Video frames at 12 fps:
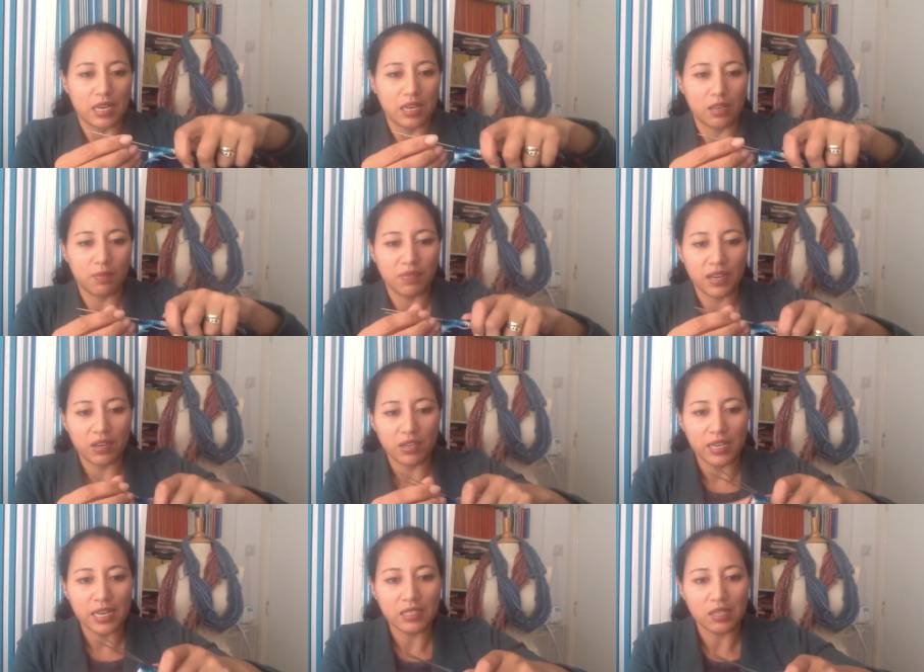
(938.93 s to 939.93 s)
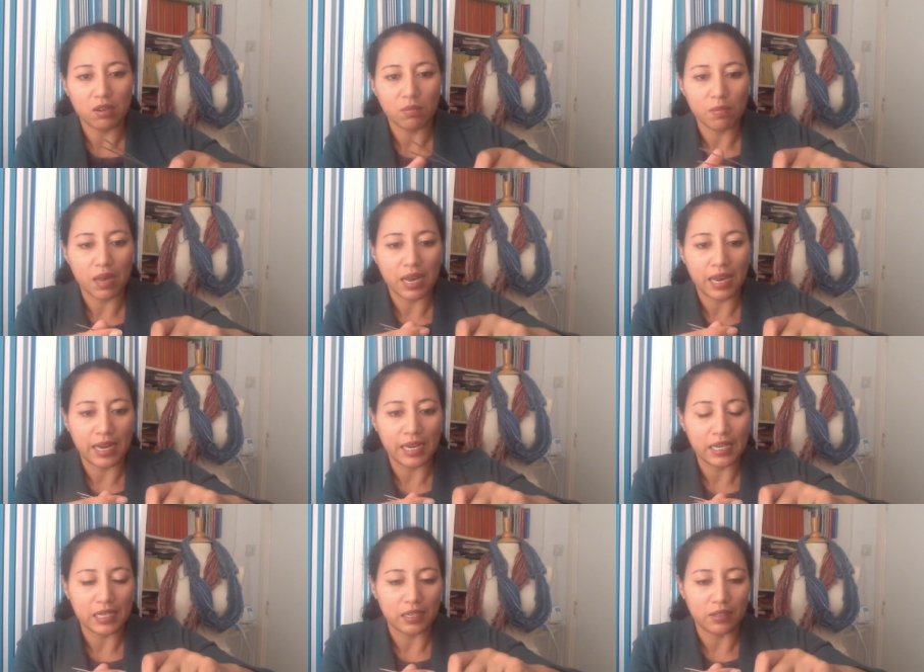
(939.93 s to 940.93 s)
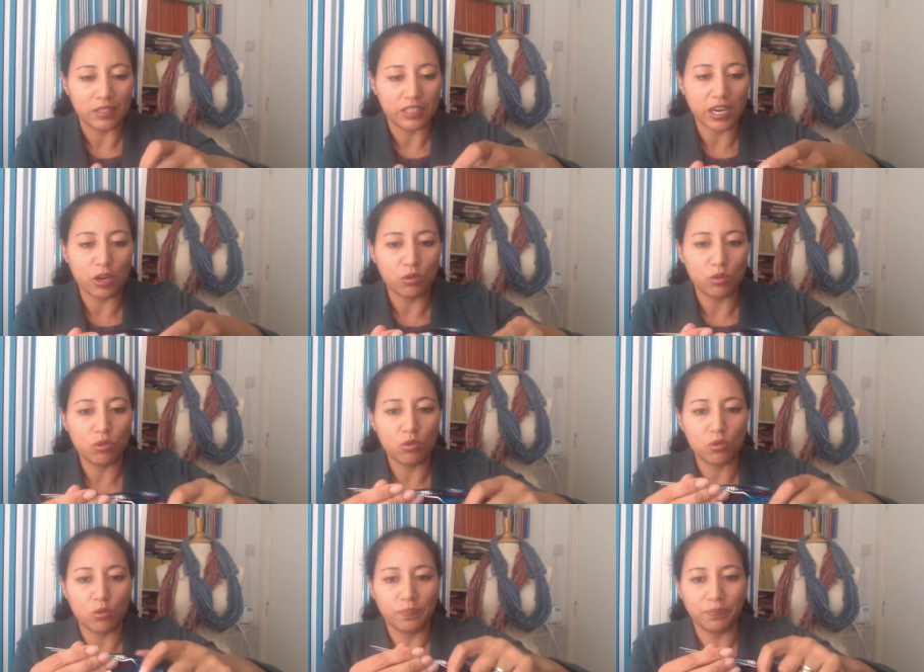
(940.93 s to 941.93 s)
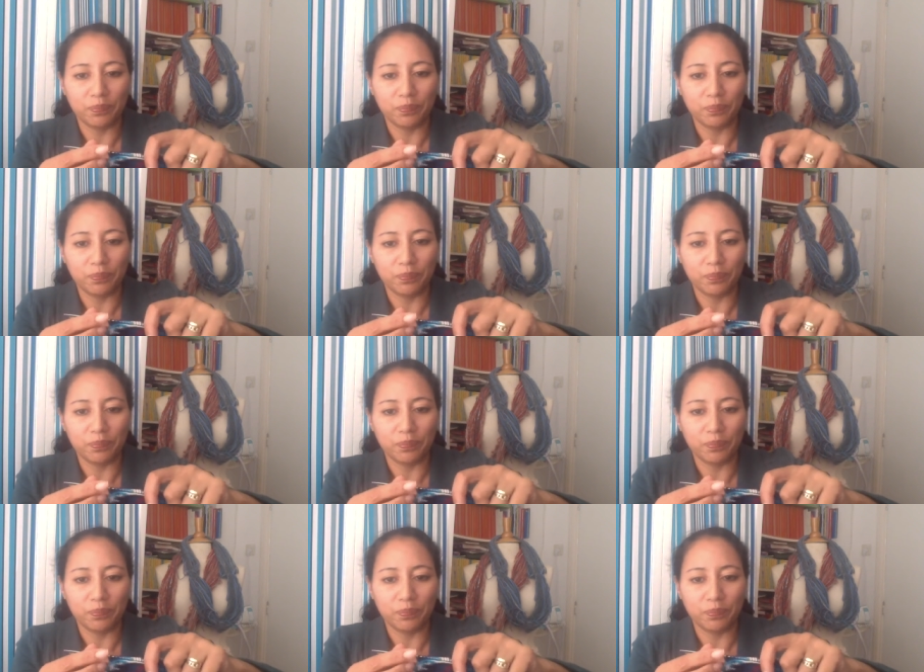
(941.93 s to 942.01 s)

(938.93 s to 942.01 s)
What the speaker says: They are knit on my Chaogu